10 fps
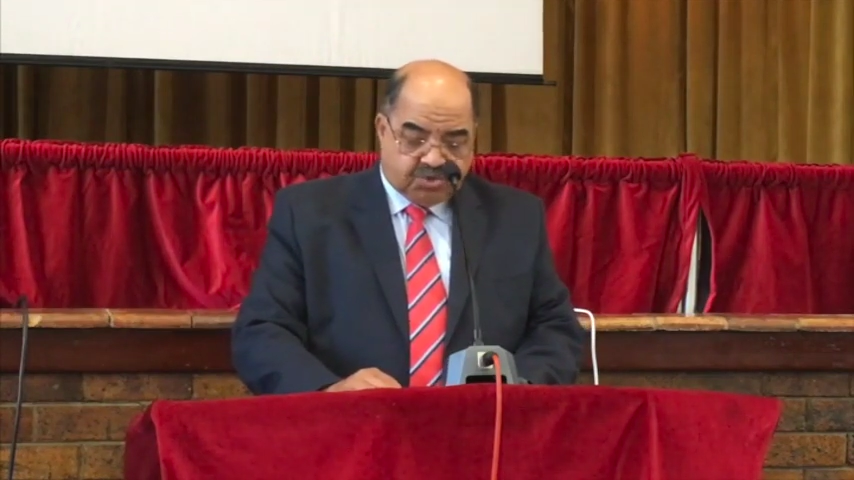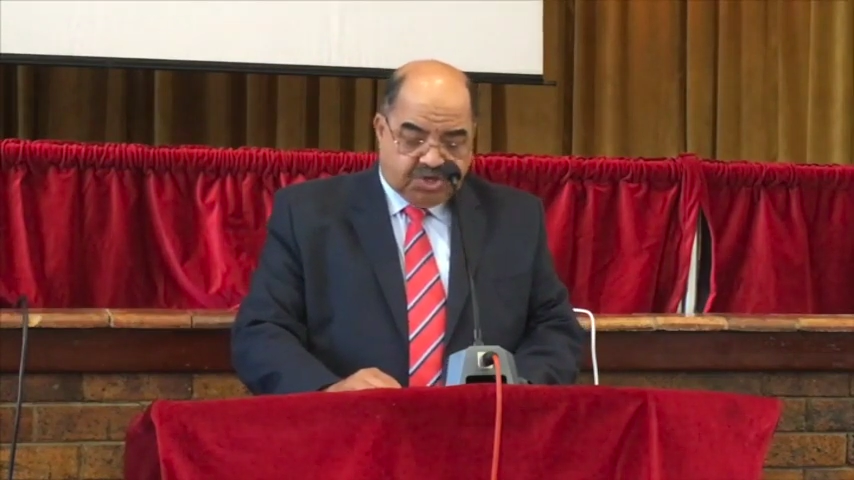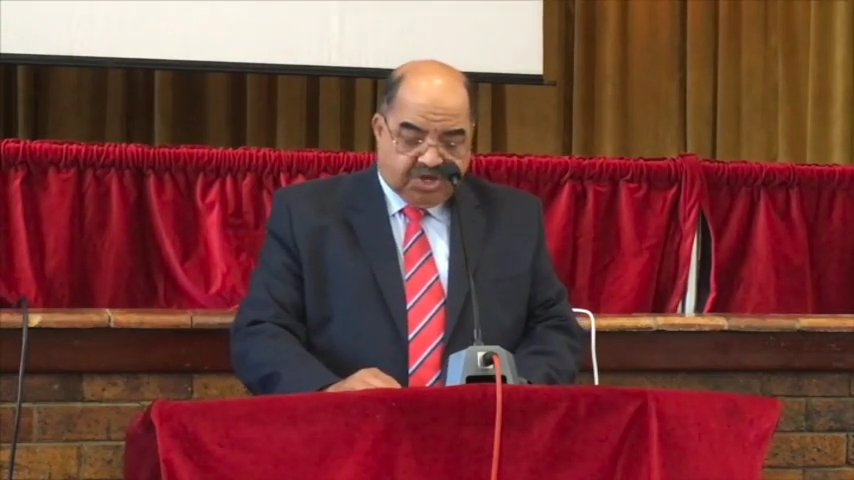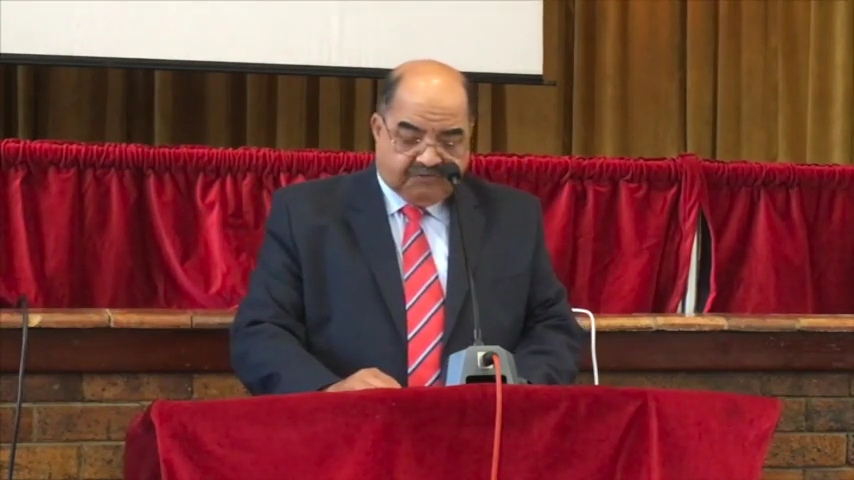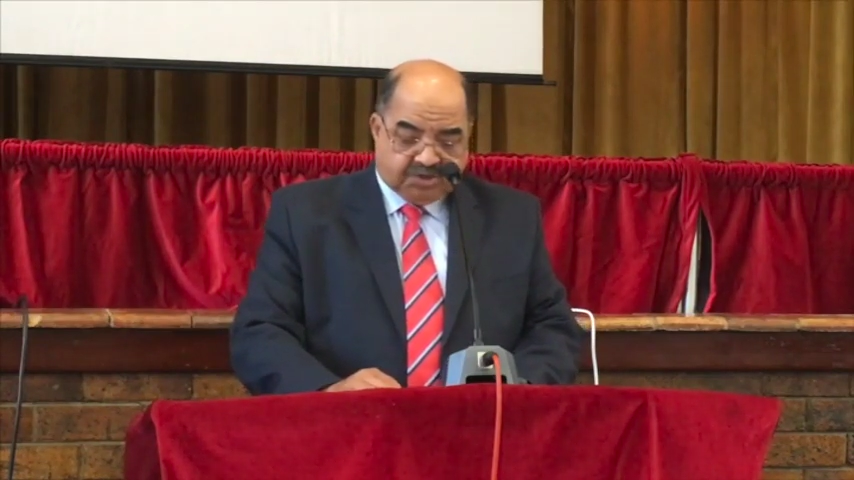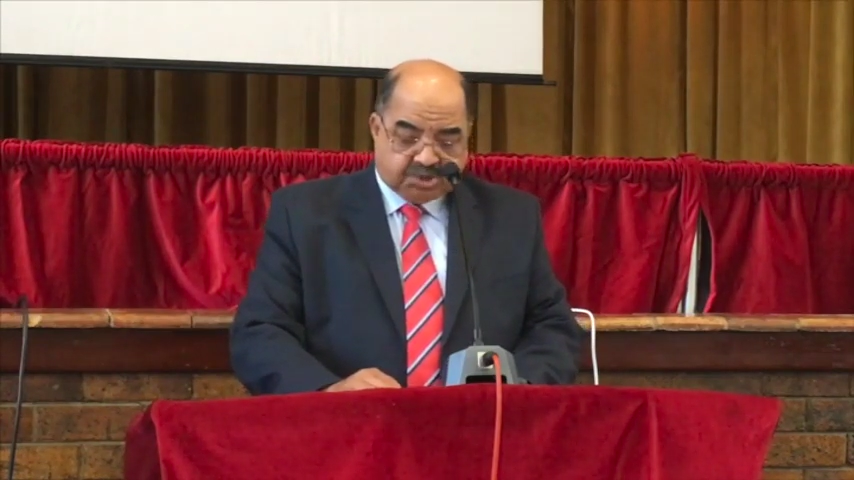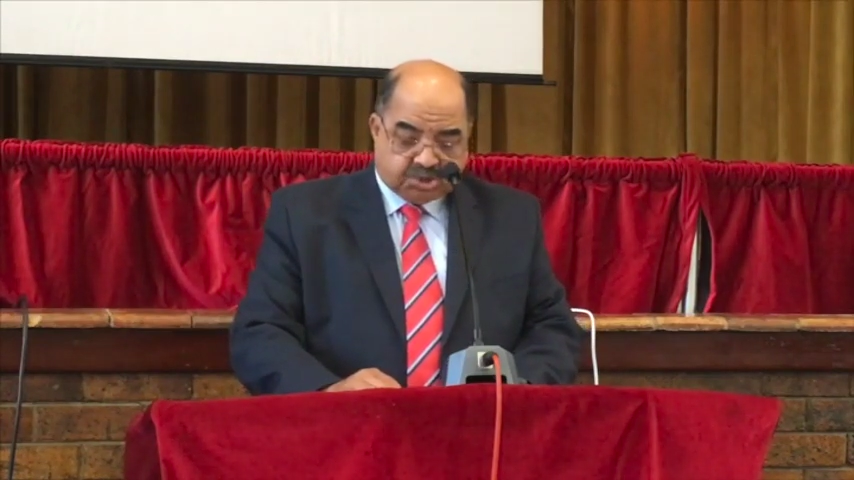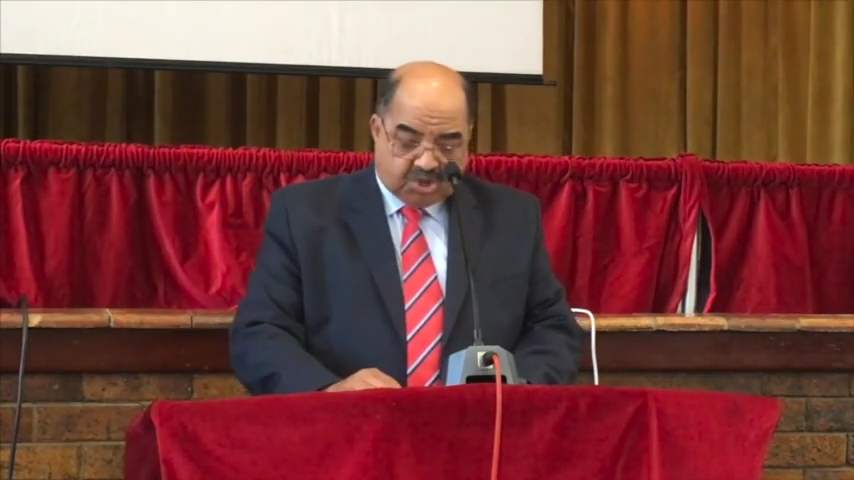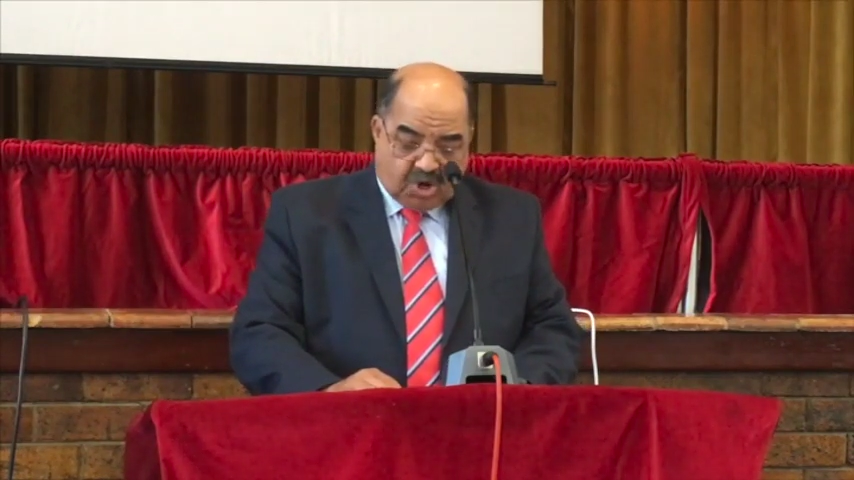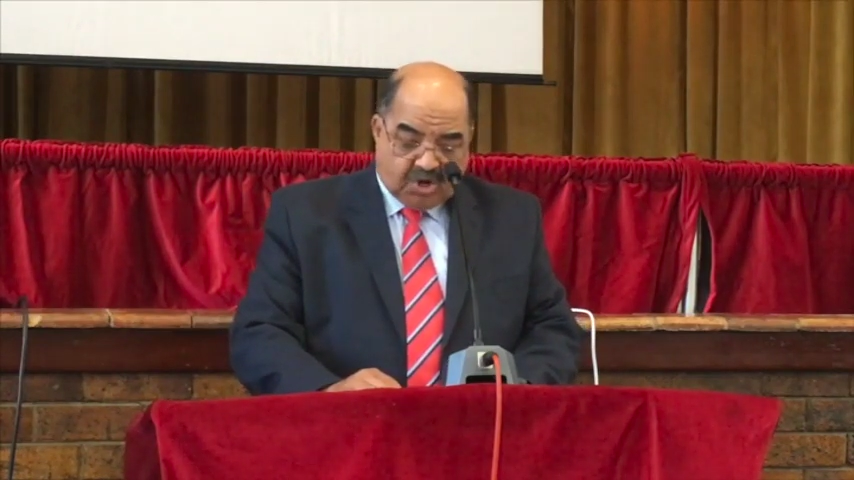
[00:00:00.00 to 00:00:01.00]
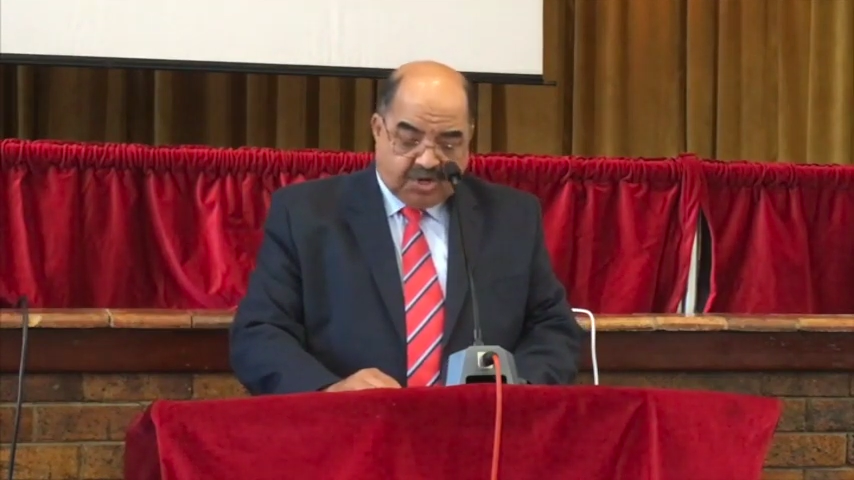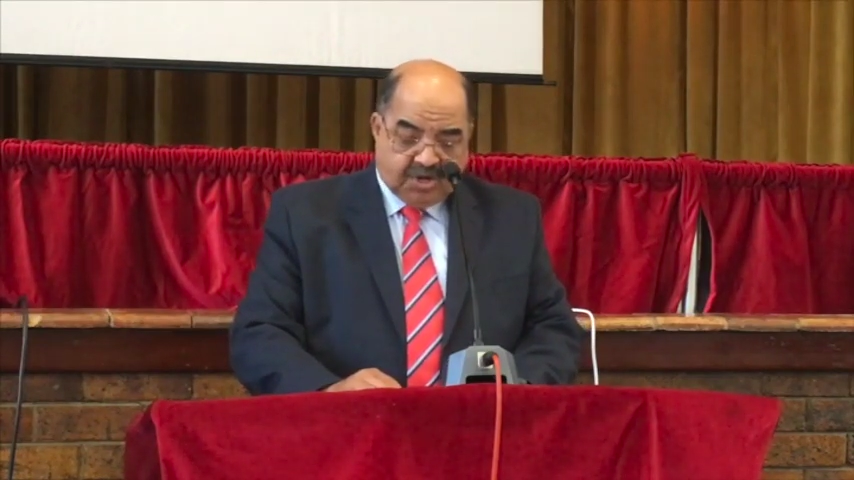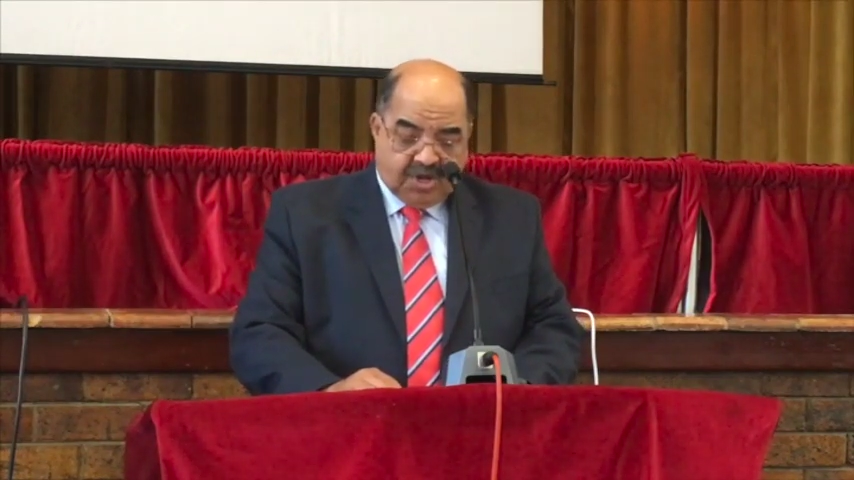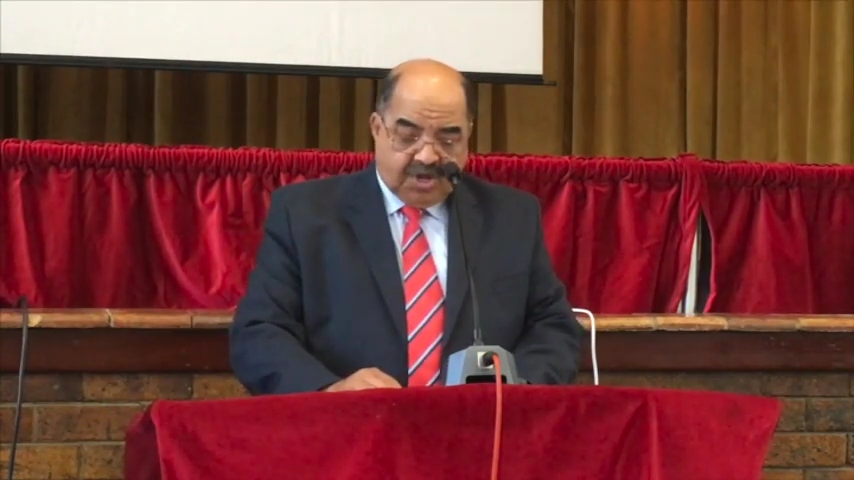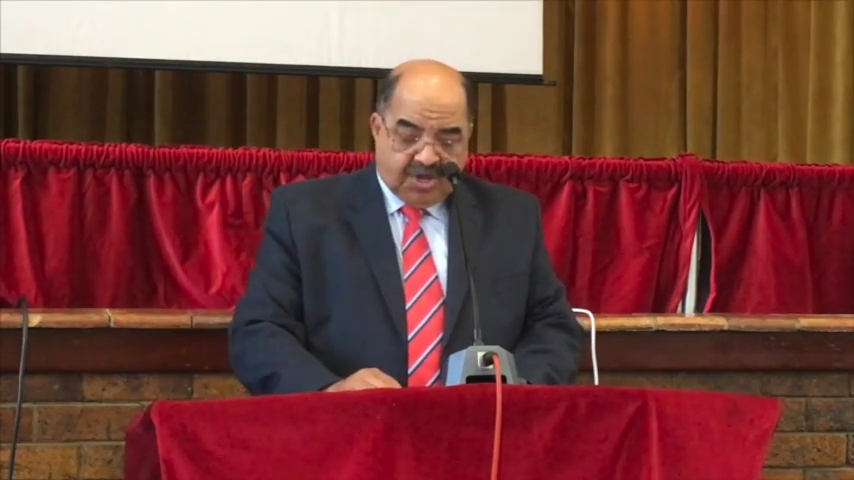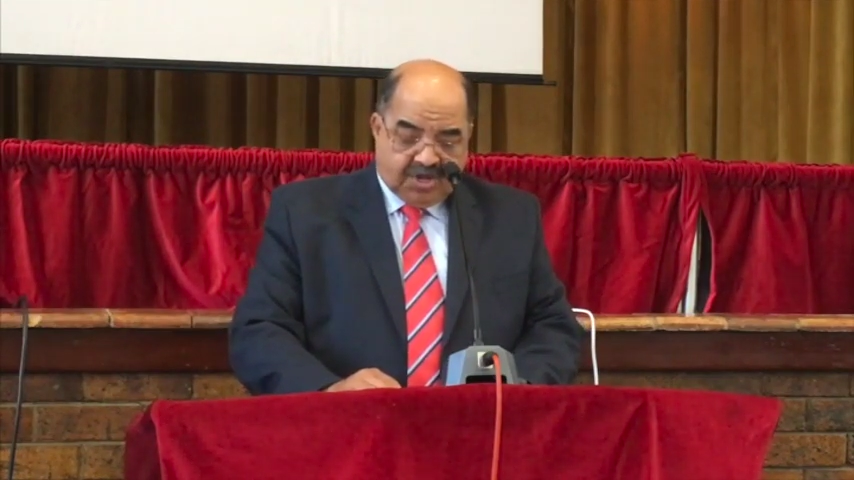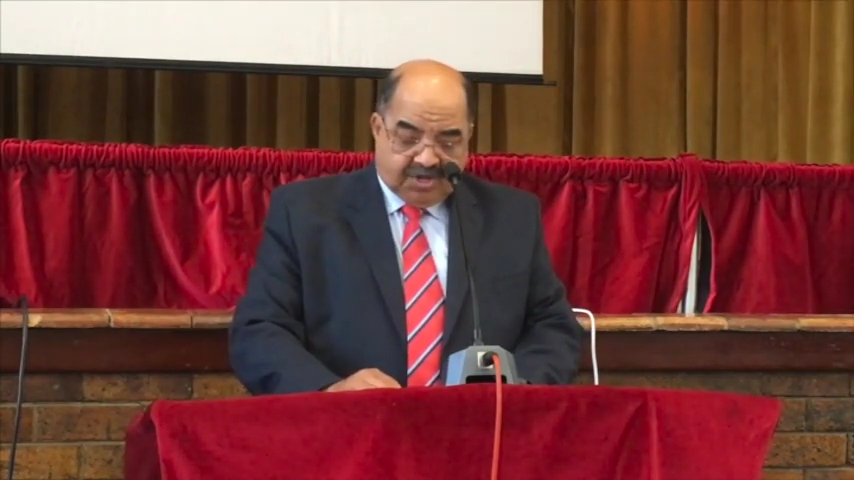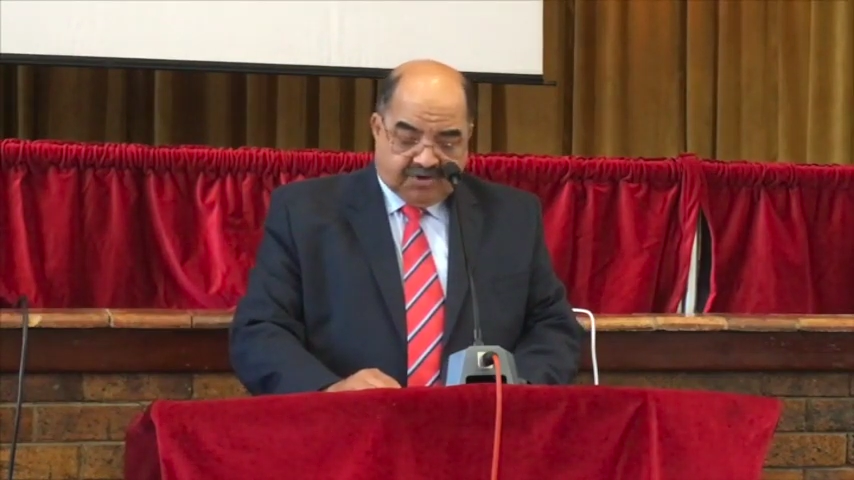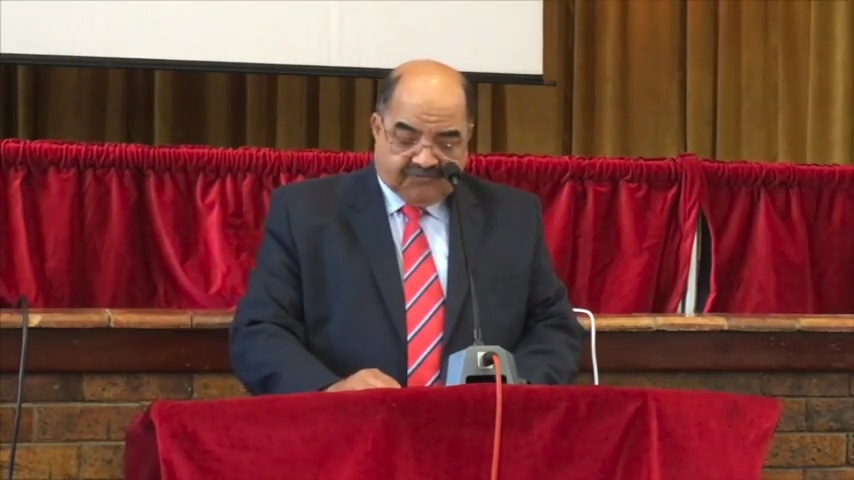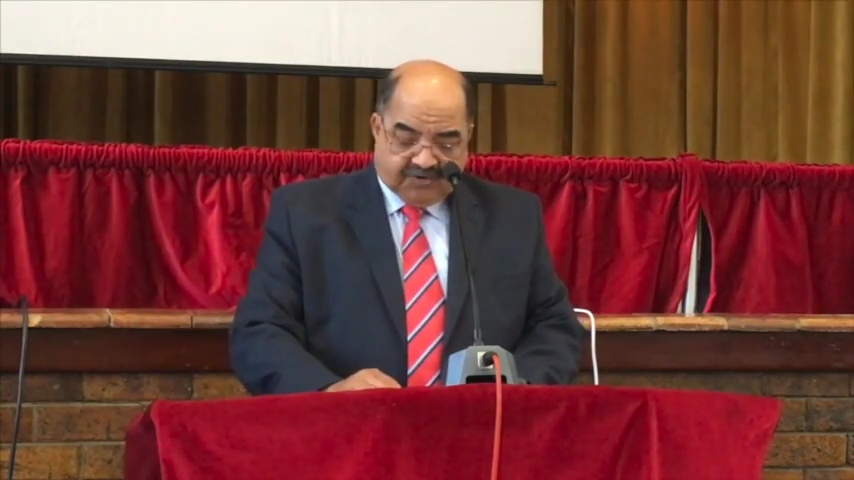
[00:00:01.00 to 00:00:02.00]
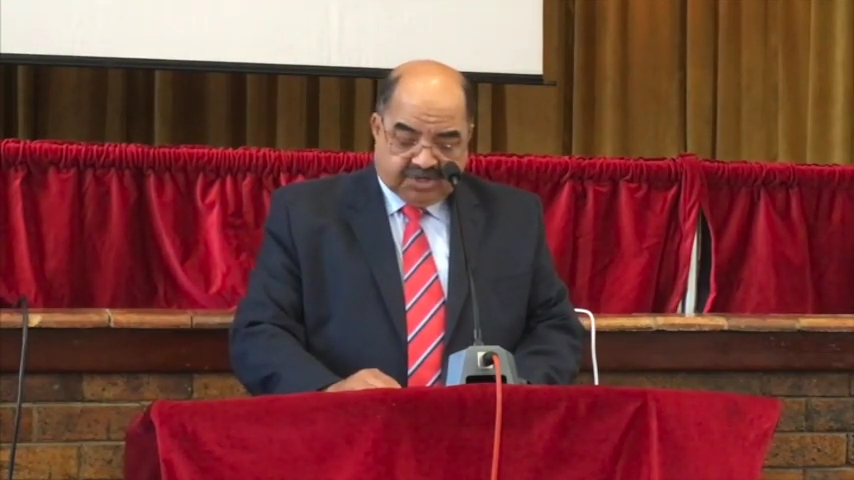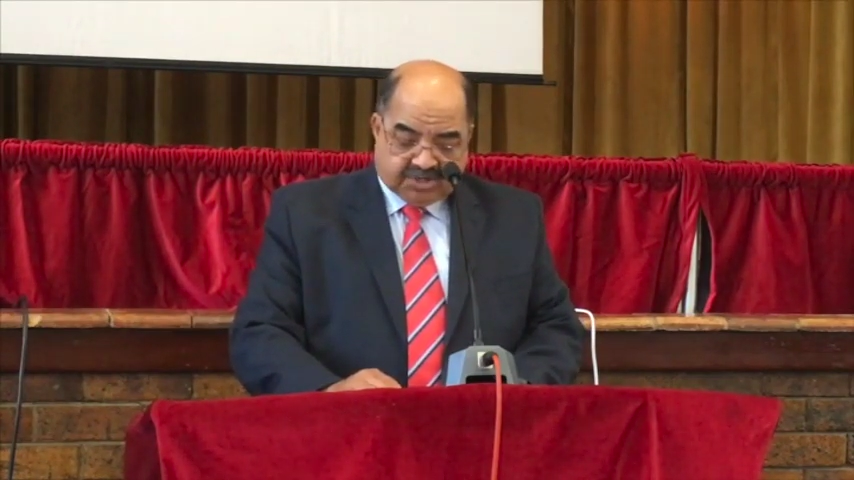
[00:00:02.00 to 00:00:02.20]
through even stronger in